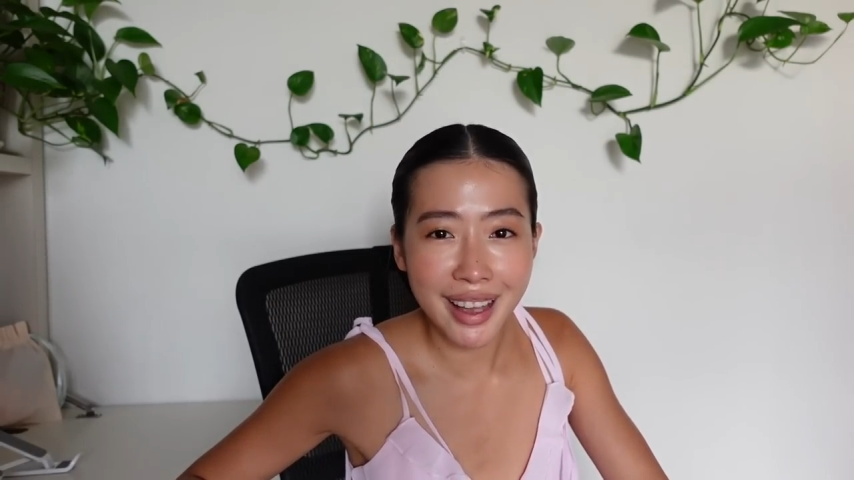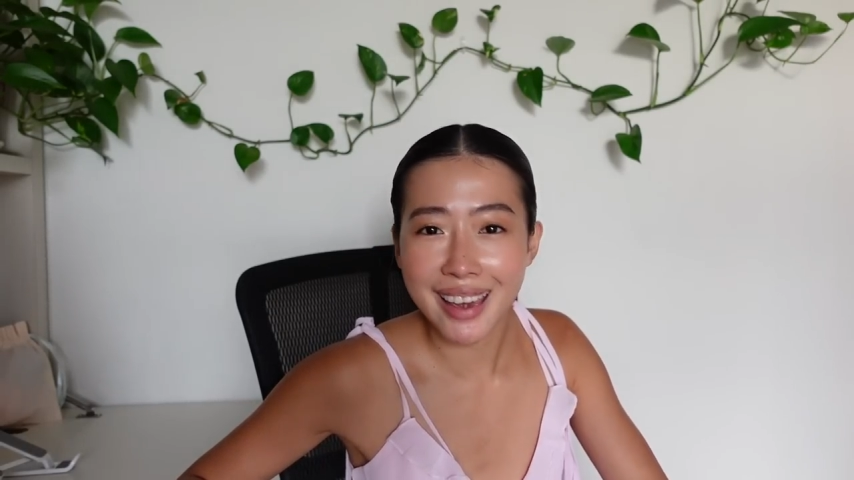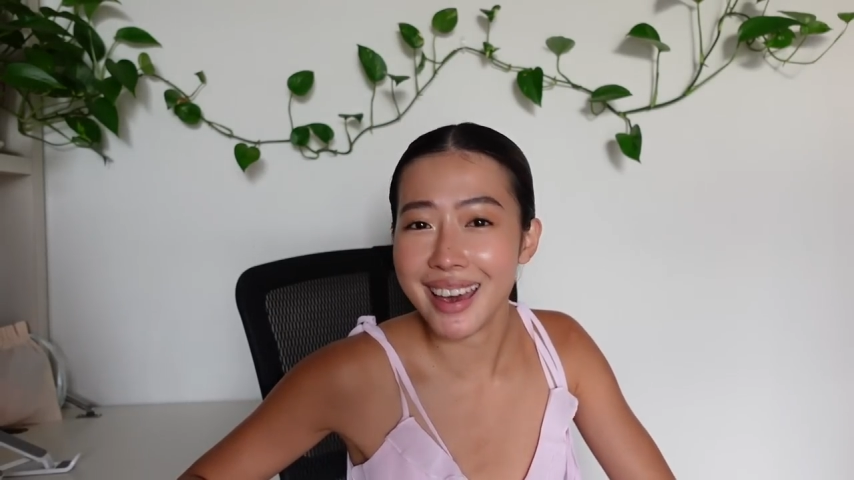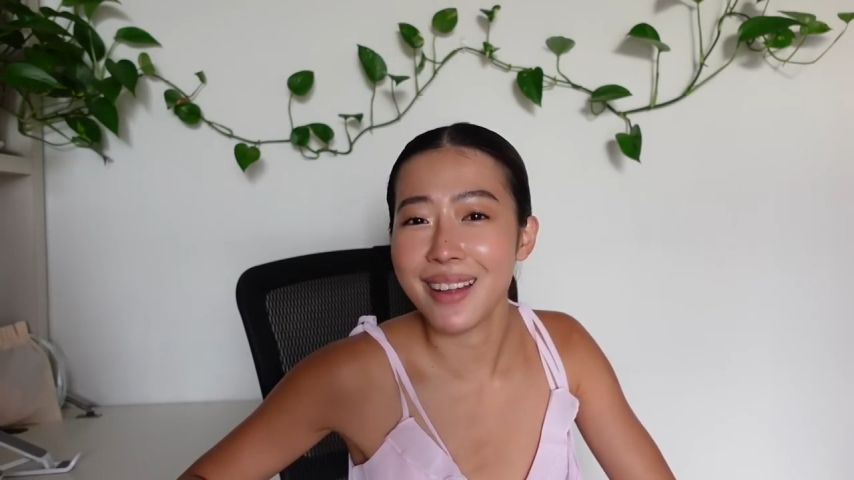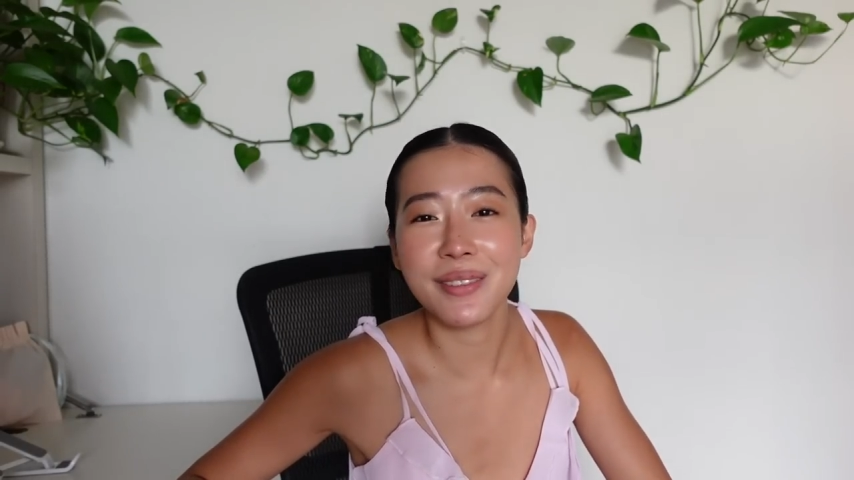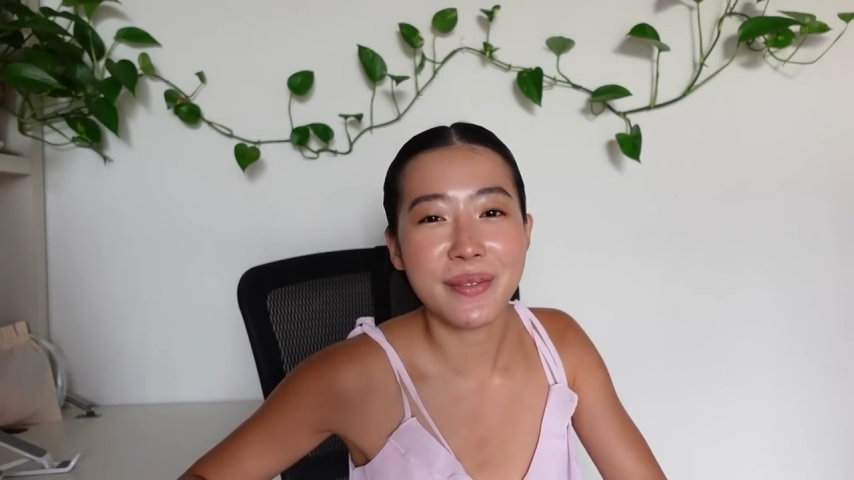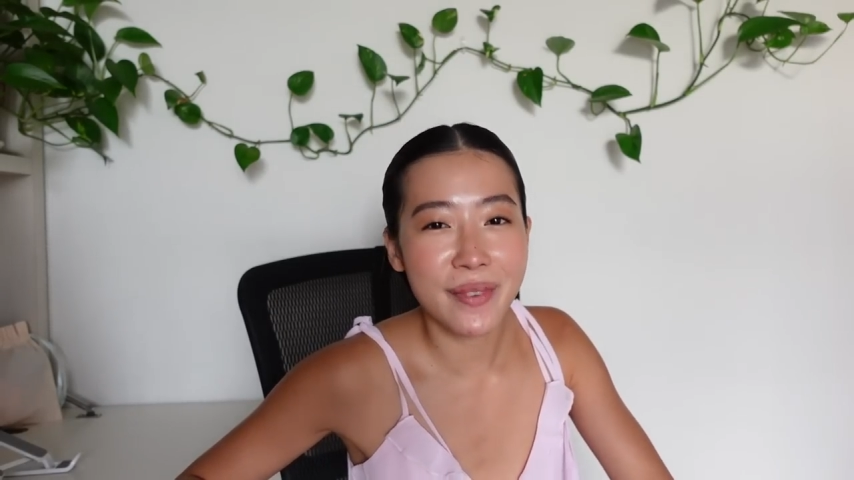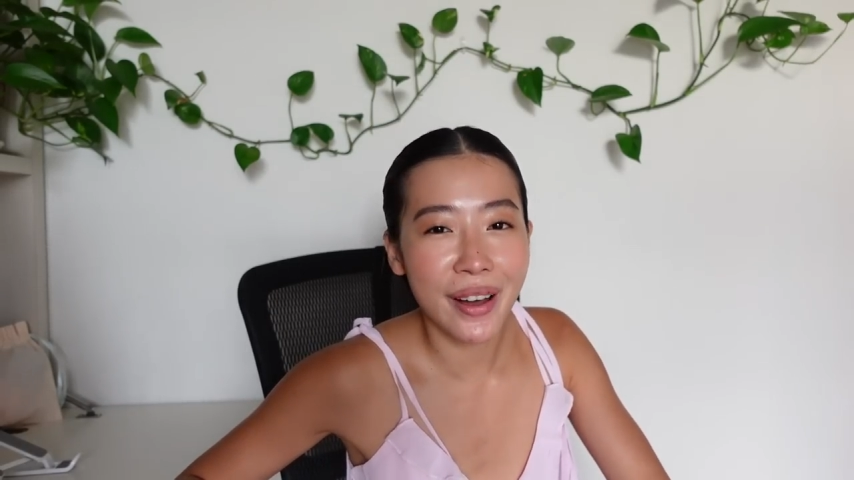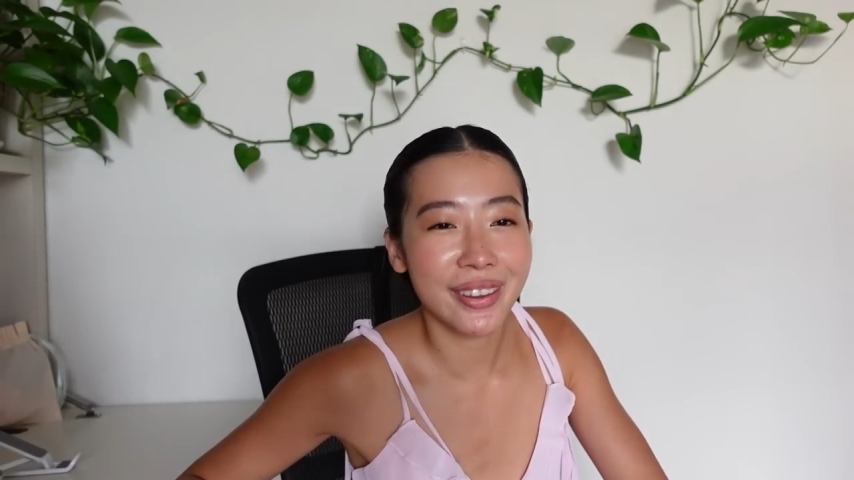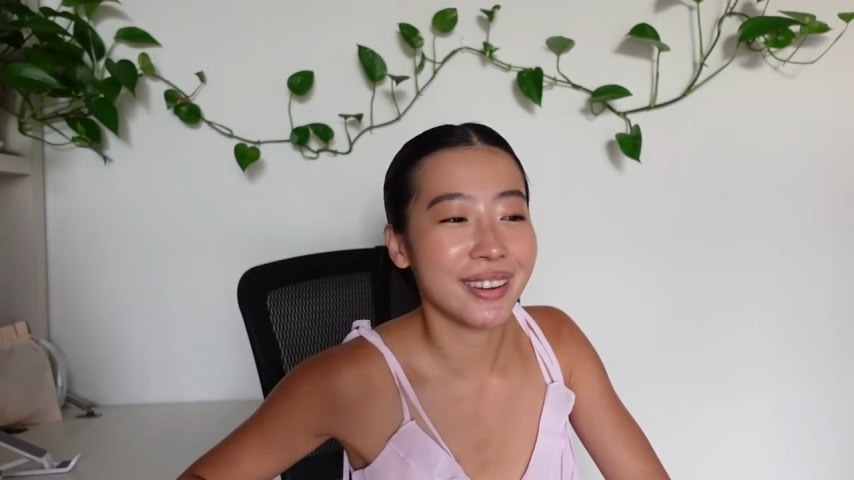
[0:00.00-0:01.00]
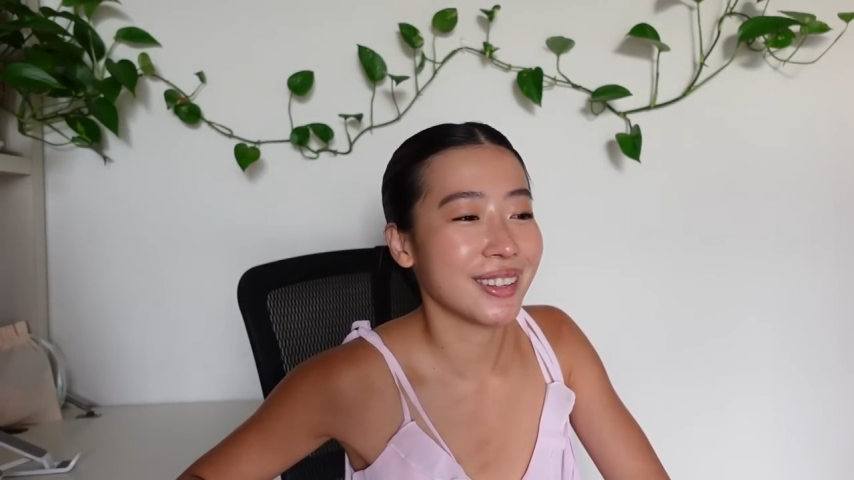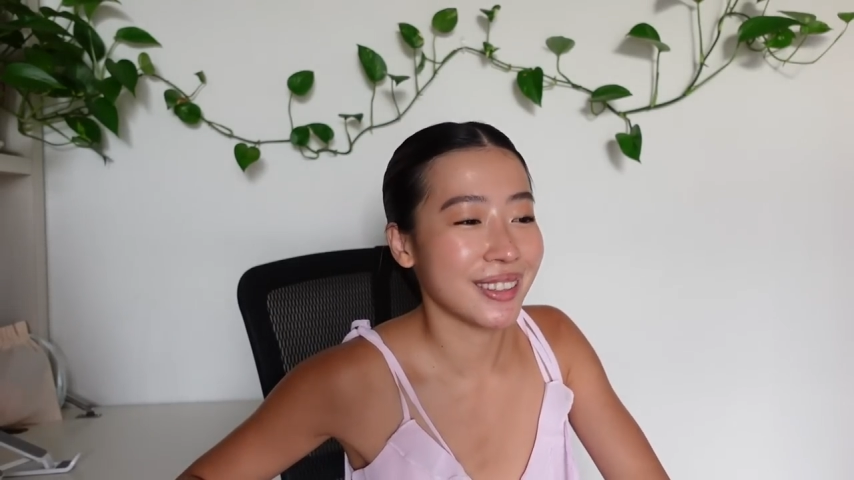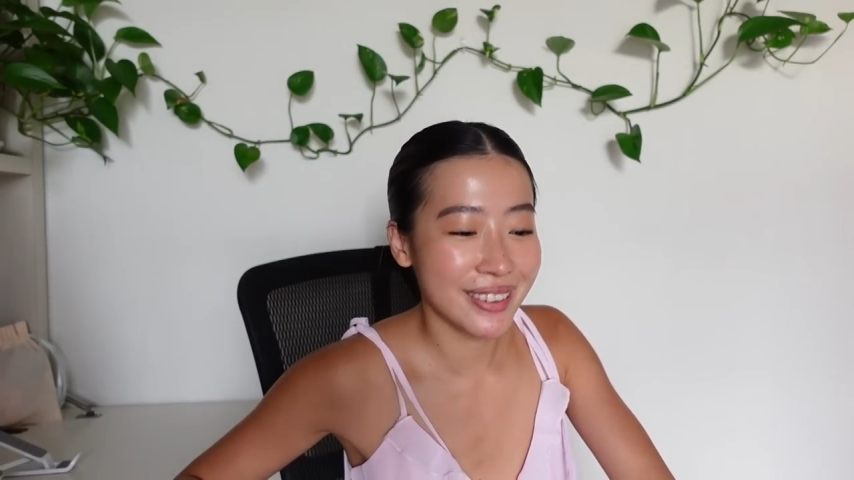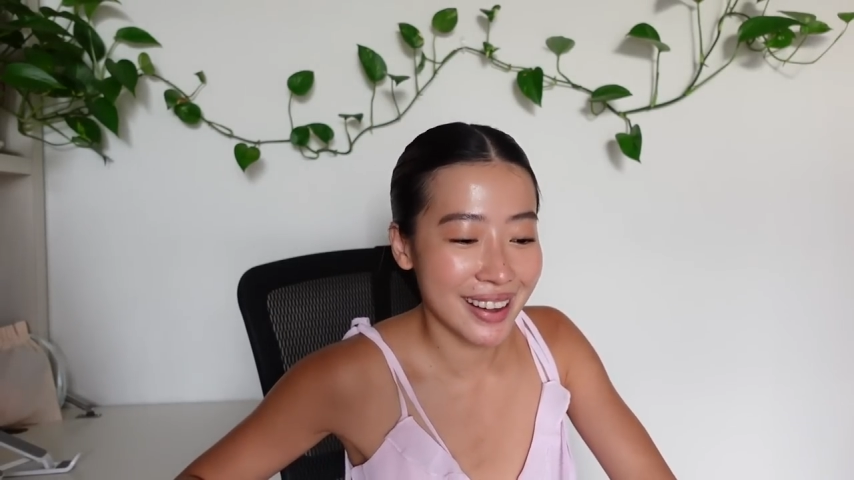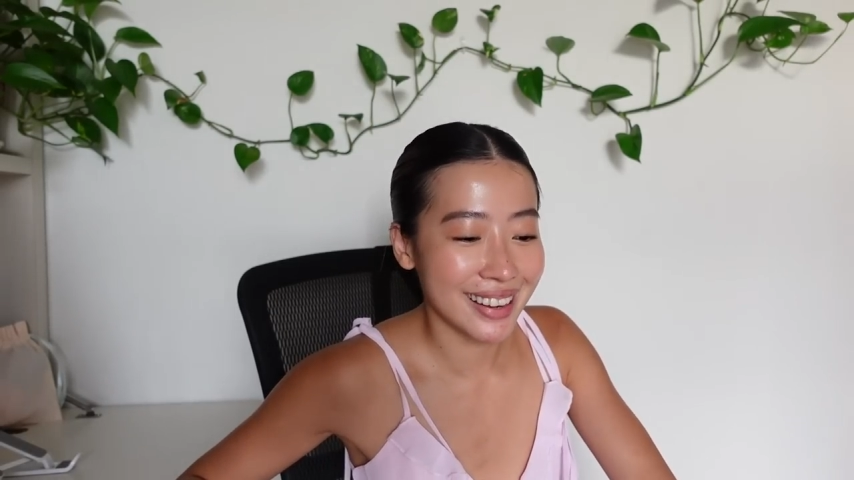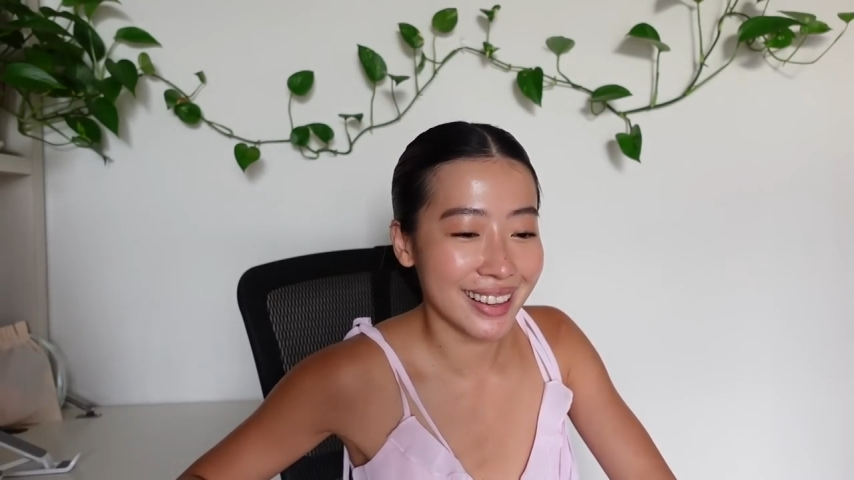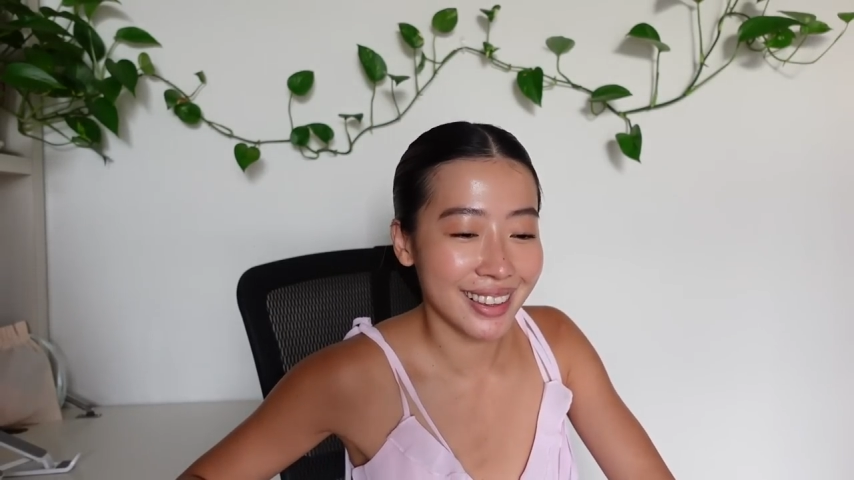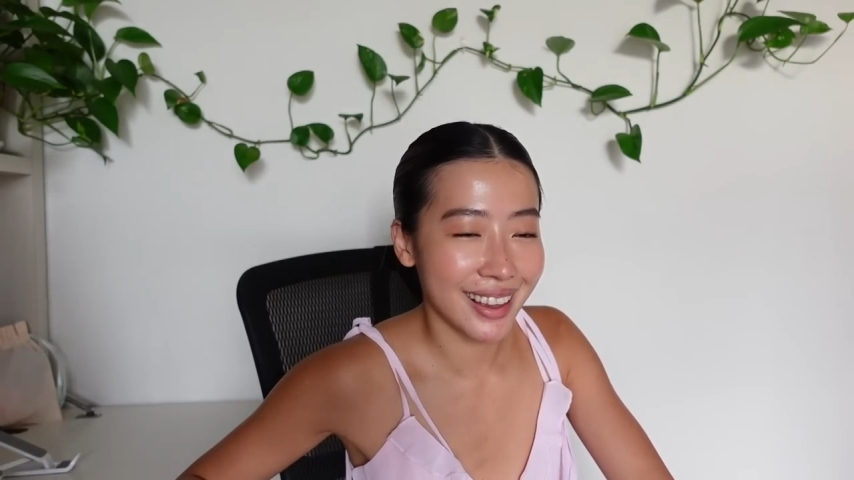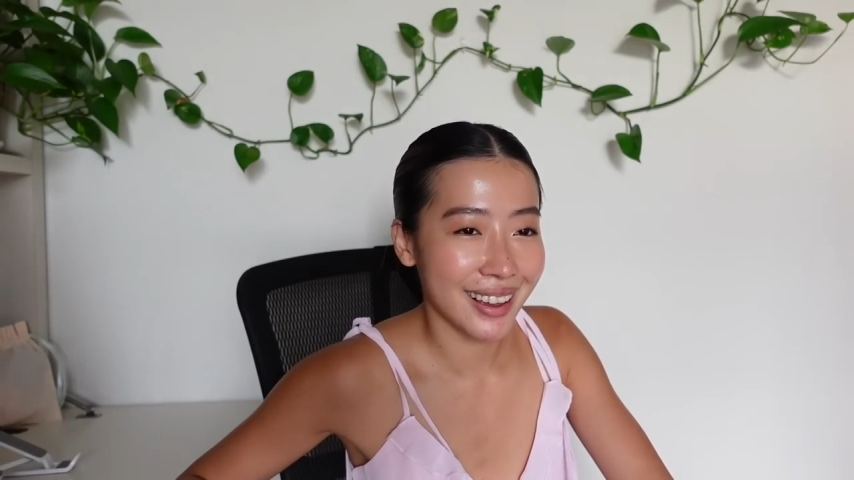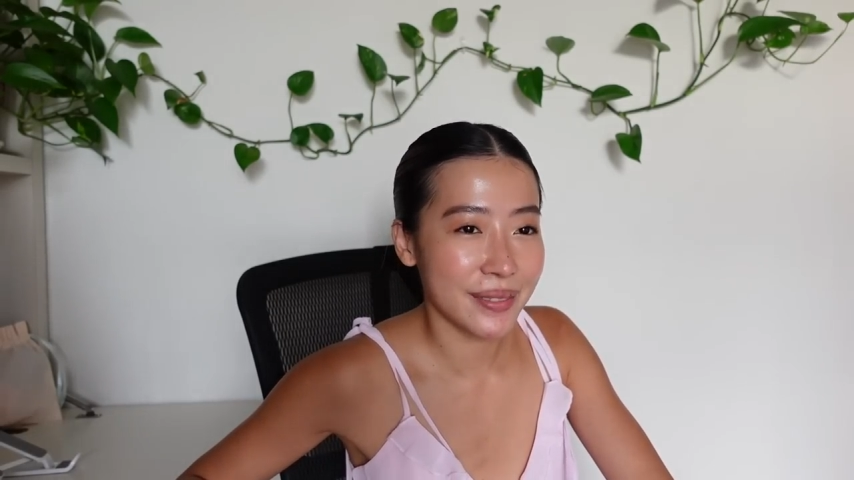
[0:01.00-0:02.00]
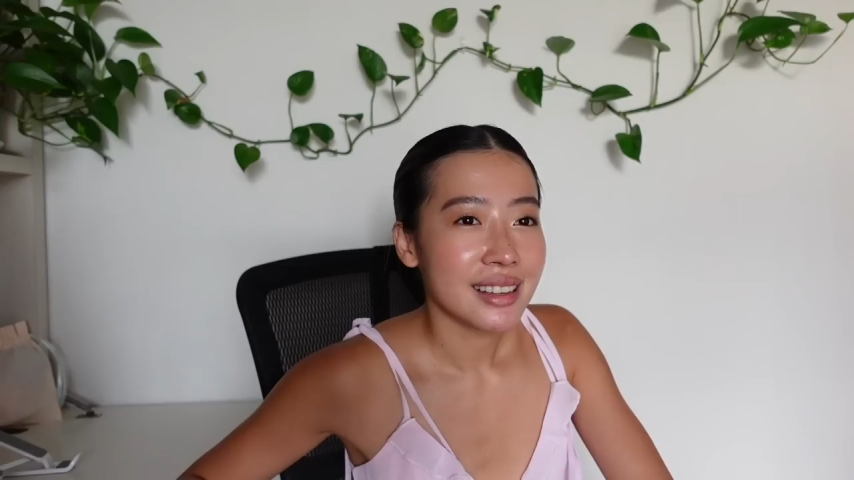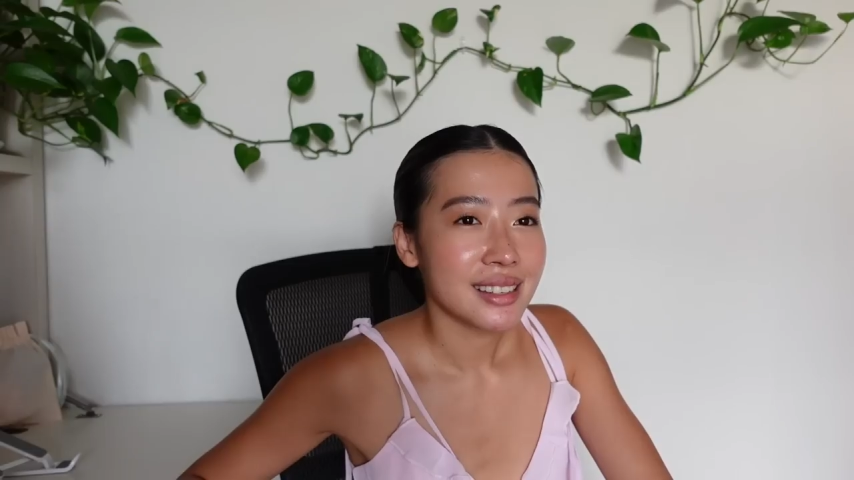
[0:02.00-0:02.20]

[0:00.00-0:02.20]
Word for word: I can't be bothered to do anything.